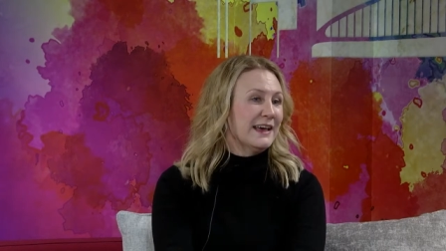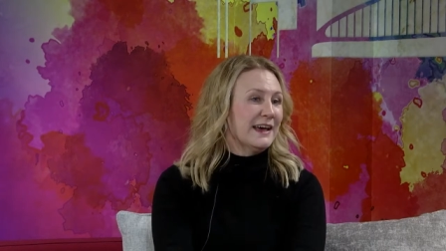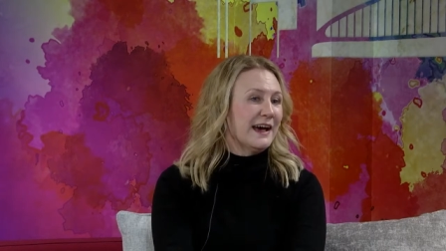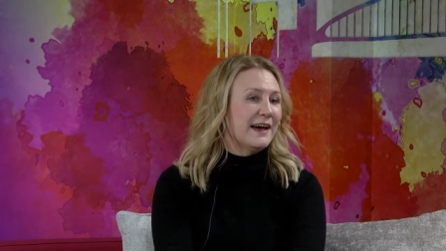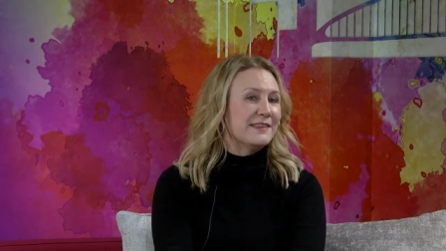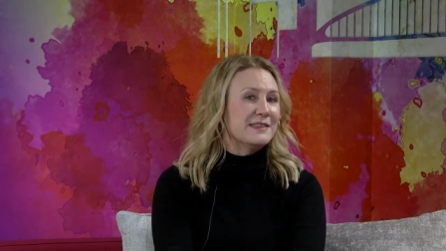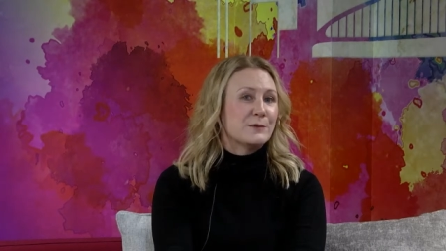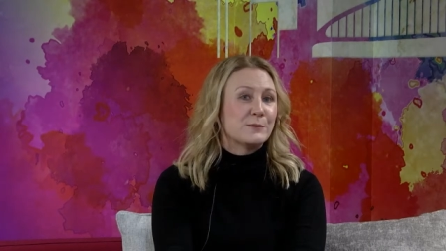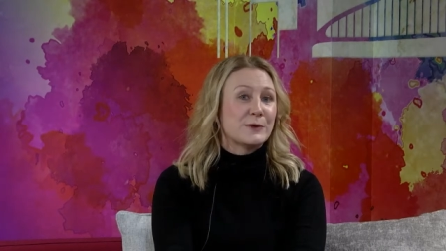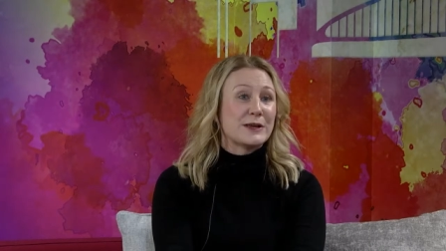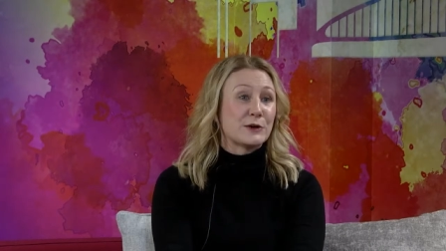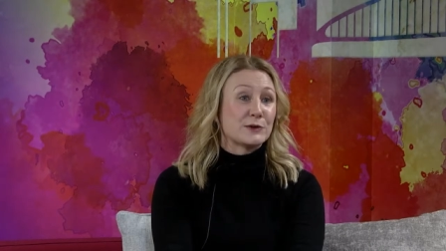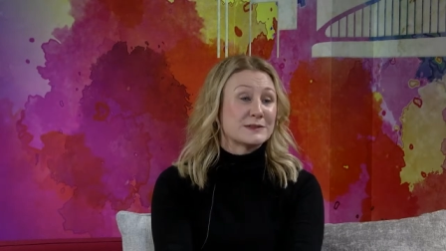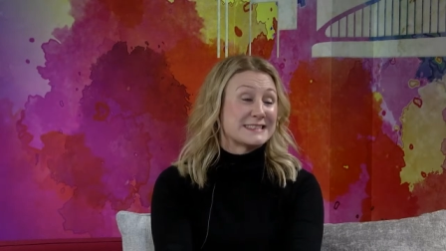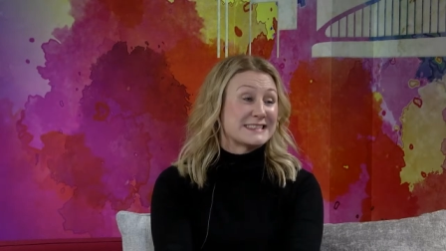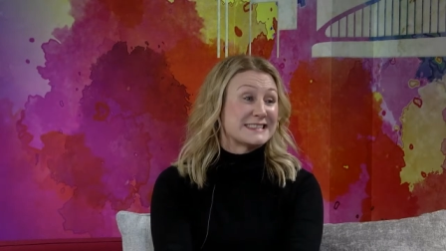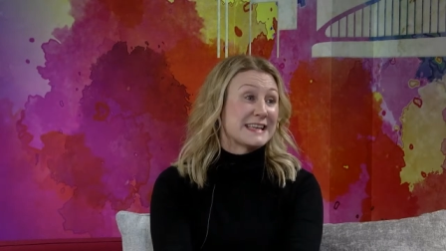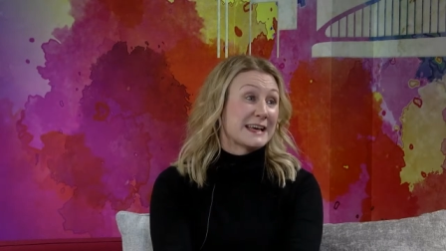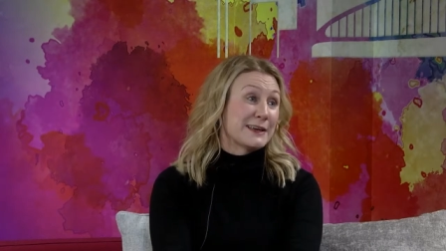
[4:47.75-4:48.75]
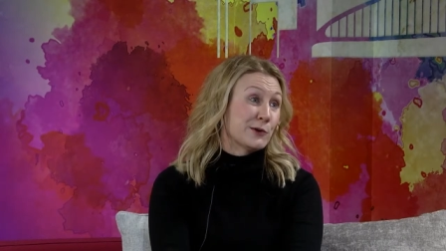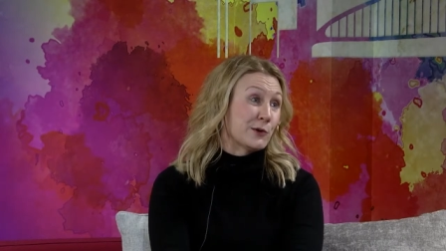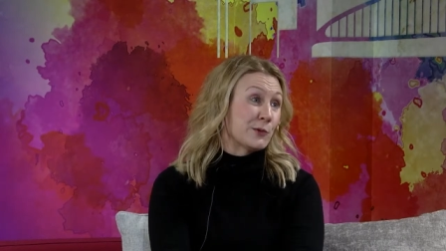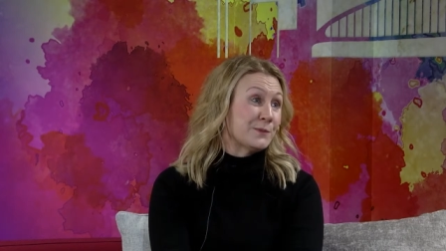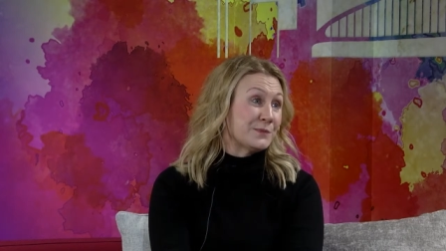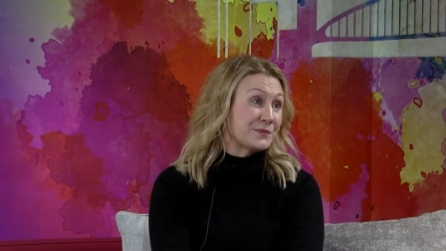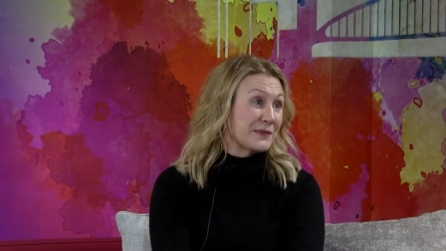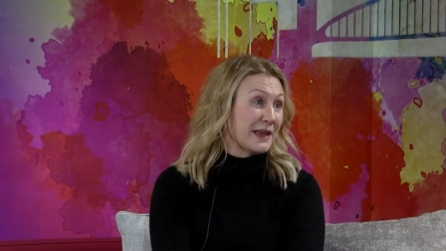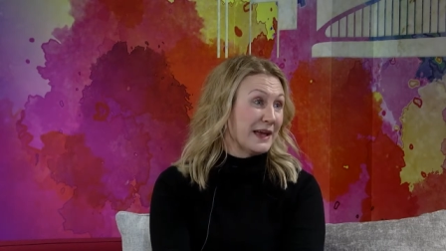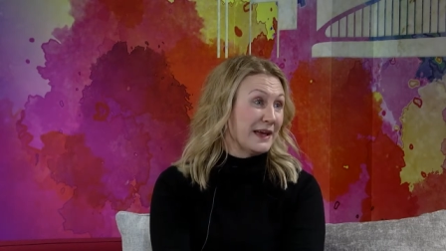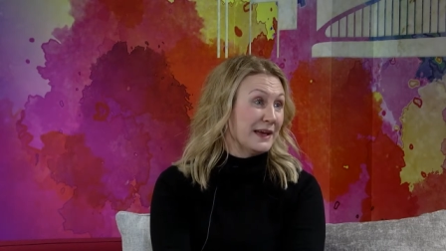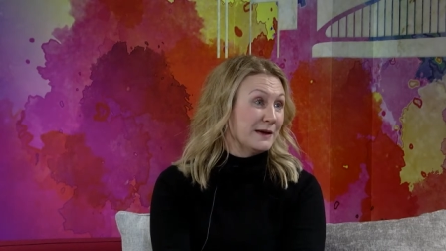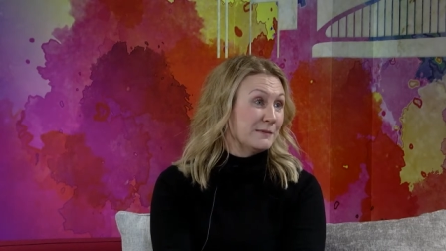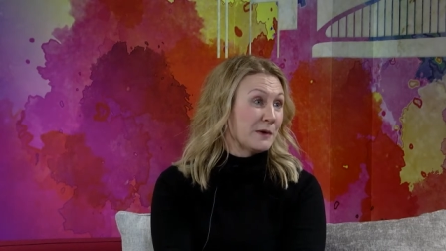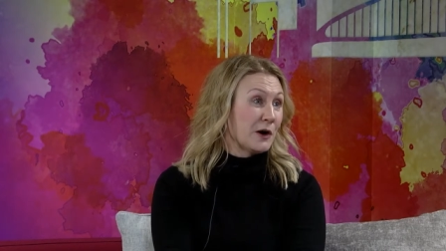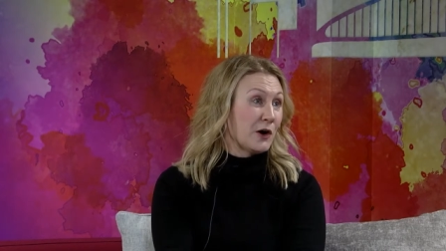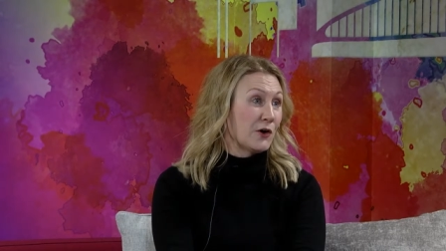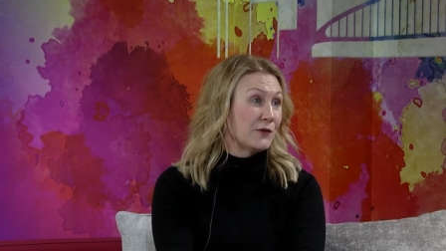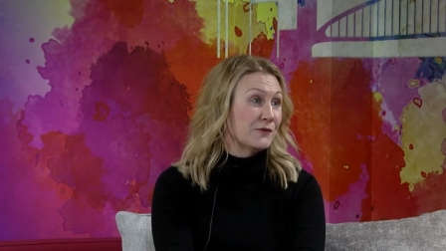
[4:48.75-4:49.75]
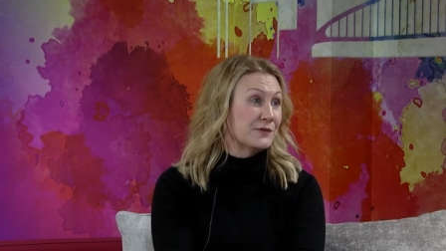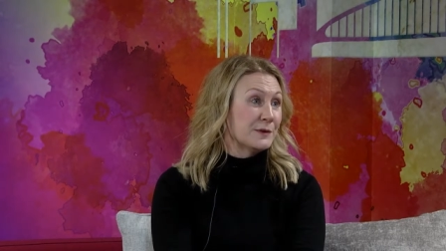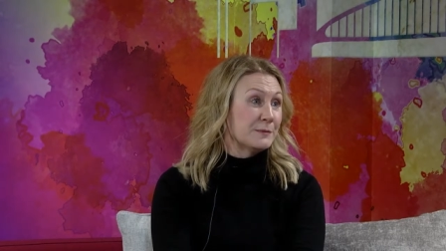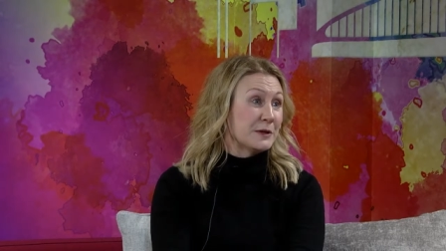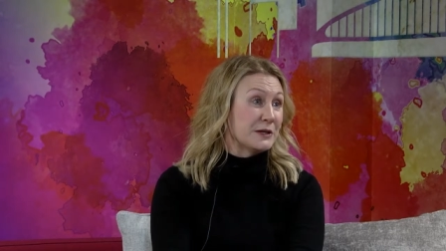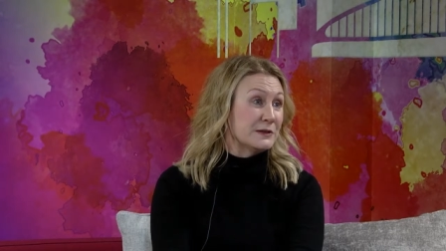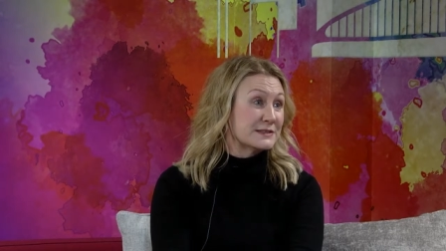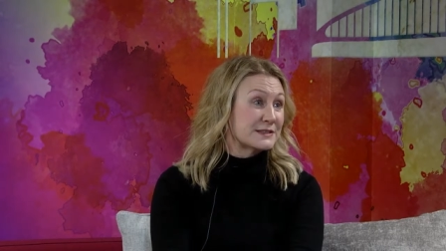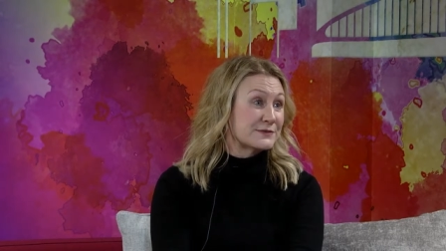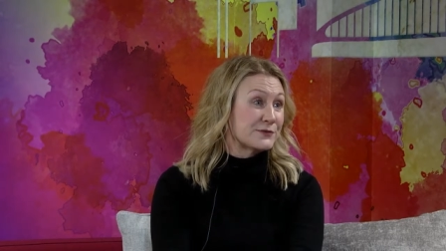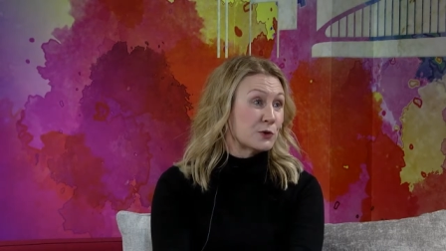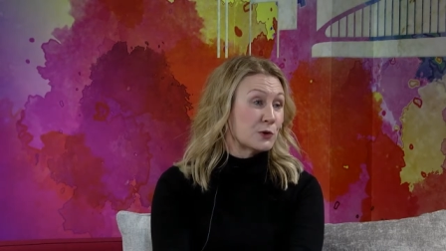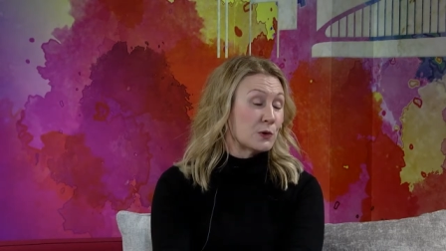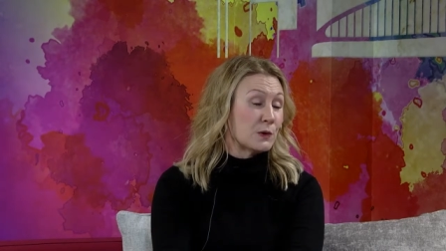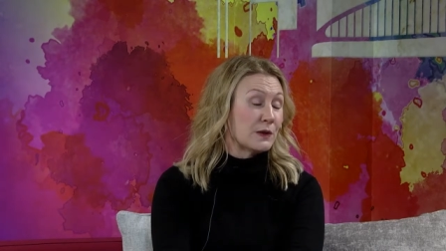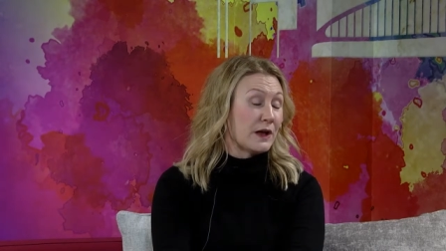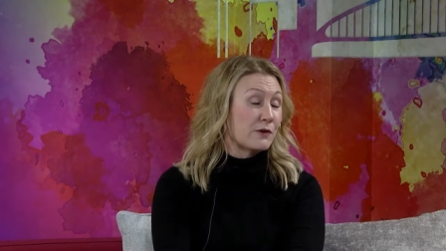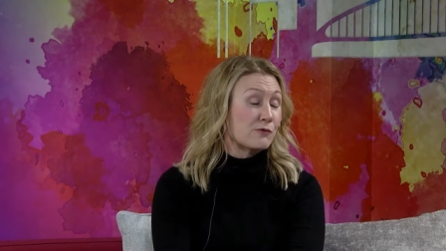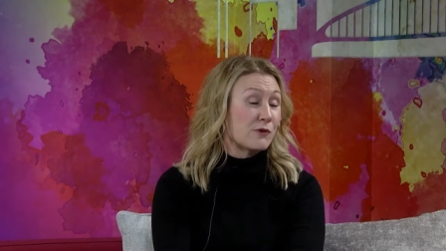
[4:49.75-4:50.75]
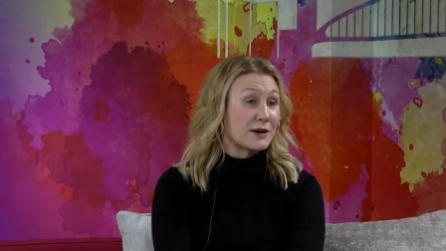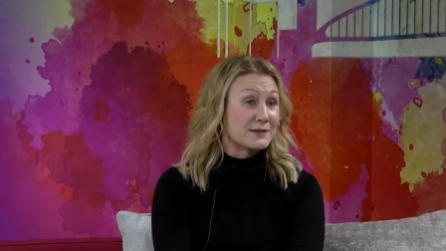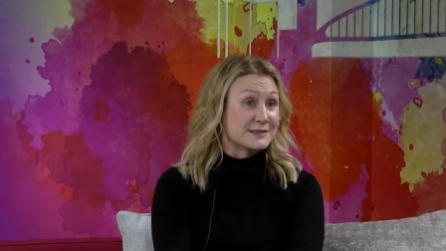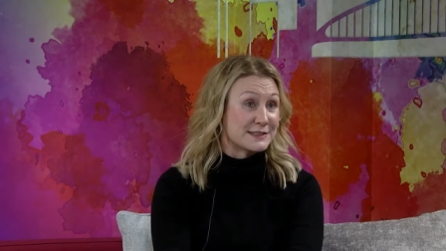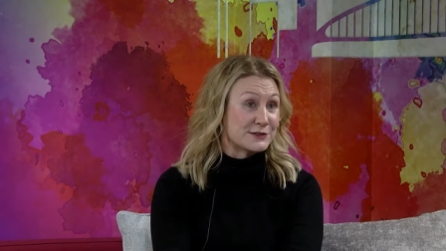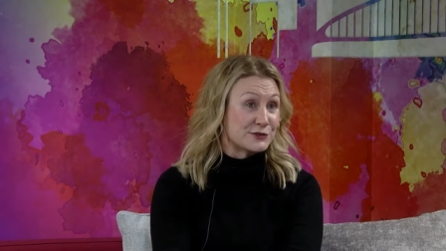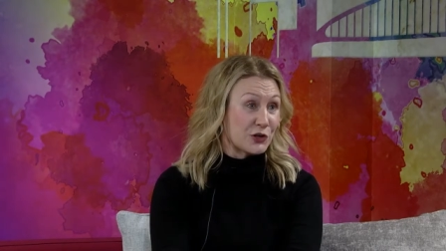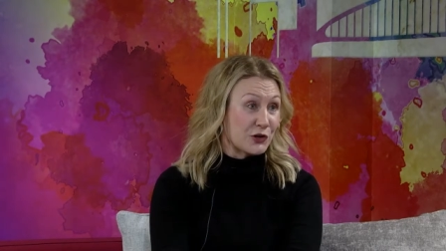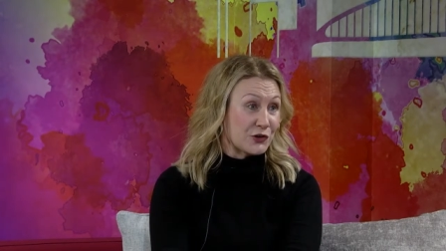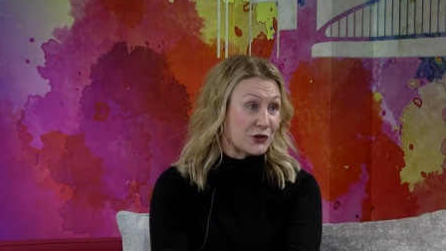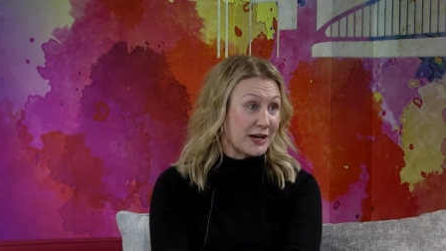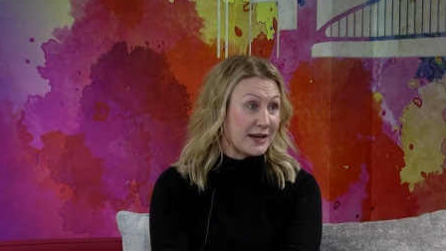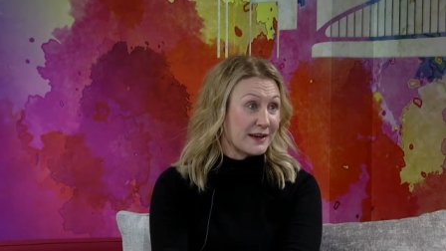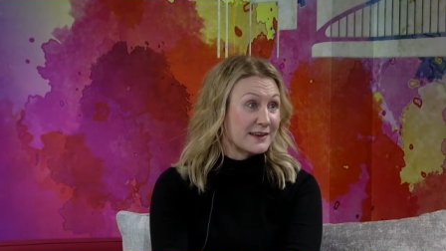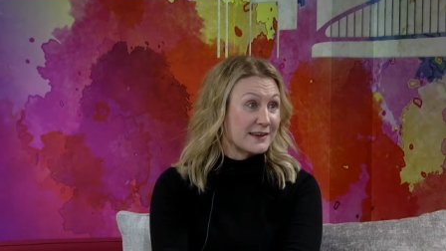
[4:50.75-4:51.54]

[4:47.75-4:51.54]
And then we got to sail on the beautiful Rosa Donna